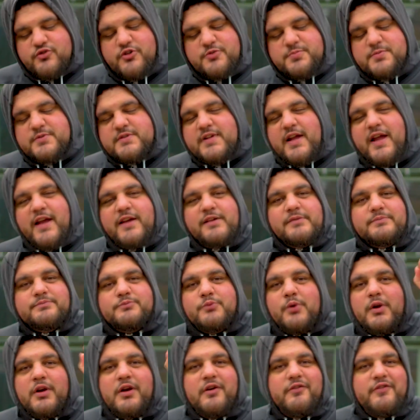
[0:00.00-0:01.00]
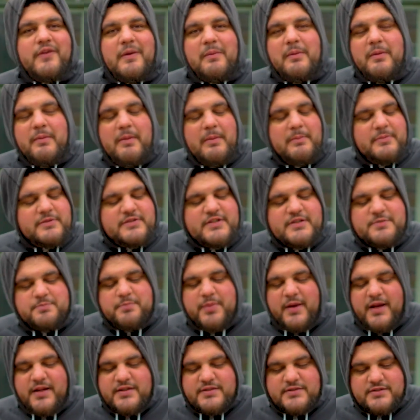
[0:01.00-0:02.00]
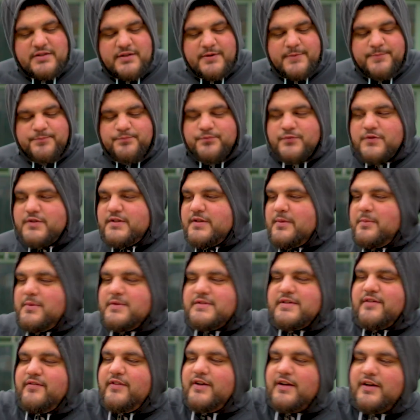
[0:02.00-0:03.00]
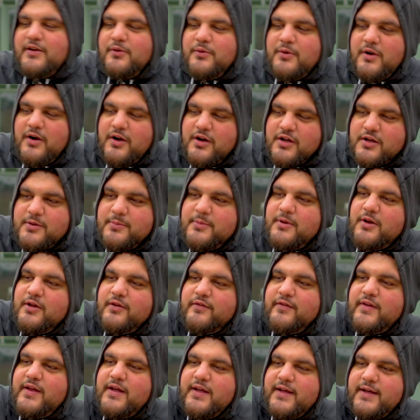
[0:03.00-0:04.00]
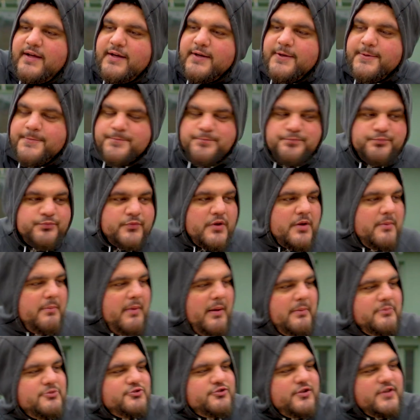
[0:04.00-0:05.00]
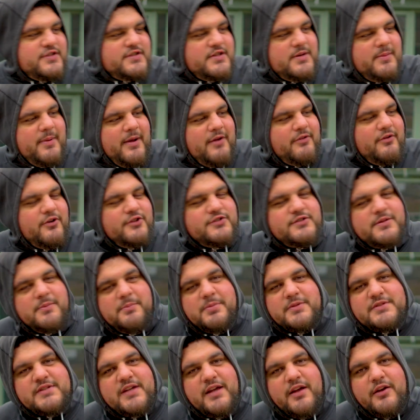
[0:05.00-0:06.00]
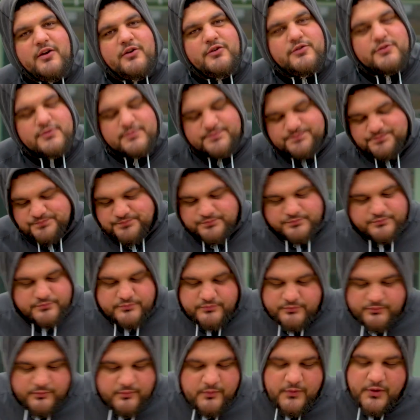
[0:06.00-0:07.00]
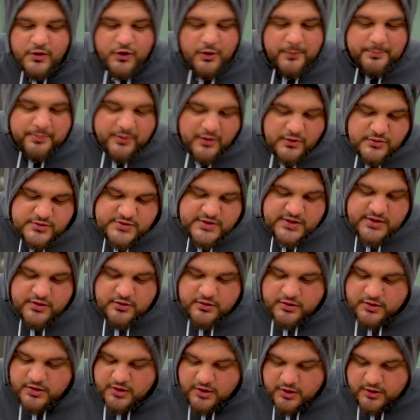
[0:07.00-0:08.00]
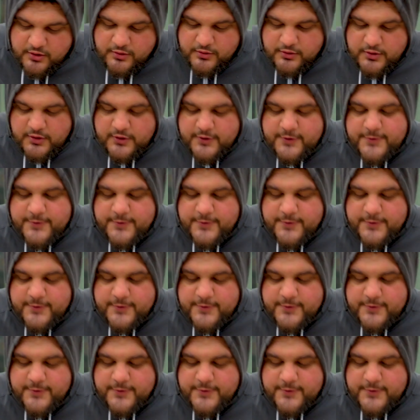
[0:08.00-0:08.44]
Christmas Day. One of your family members is pissed. Someone's having a little argument over here. Mum's stressing about roasting potatoes. You've got protein on the go.